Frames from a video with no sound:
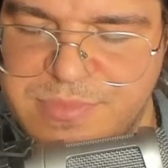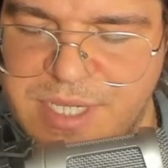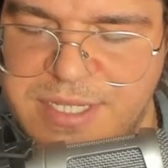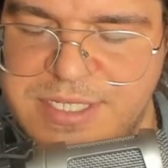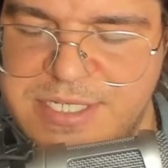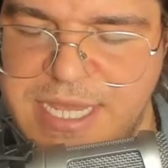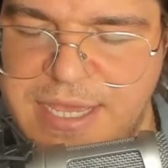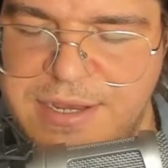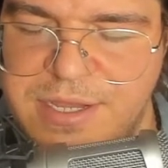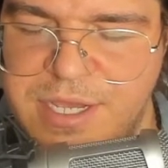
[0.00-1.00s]

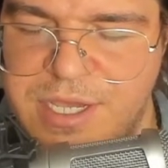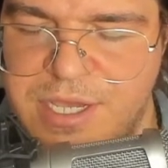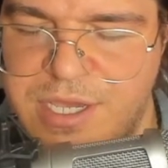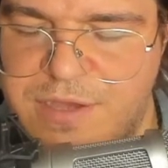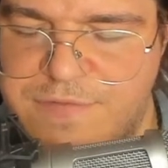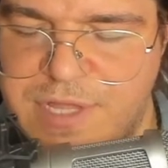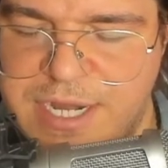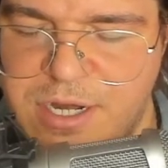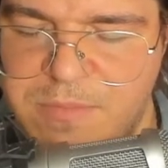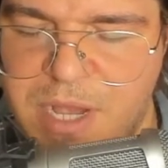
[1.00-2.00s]
Instead of letting
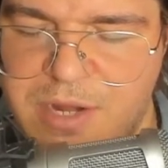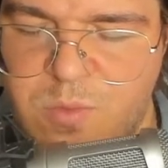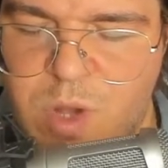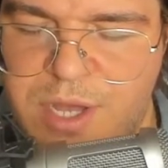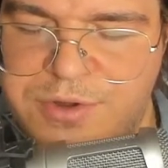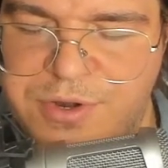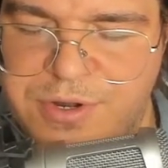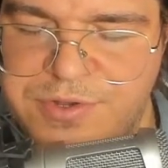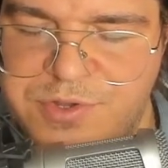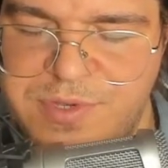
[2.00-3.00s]
our mind wander
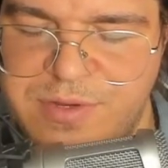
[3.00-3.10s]
to it,